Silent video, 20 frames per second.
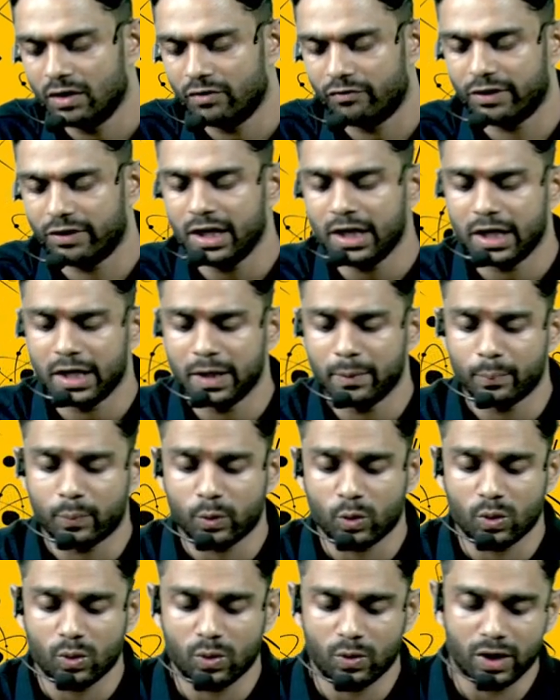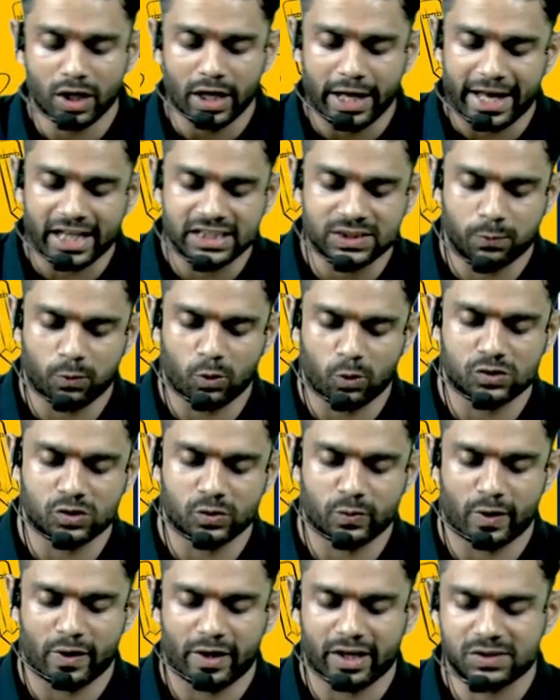We improve our explosiveness.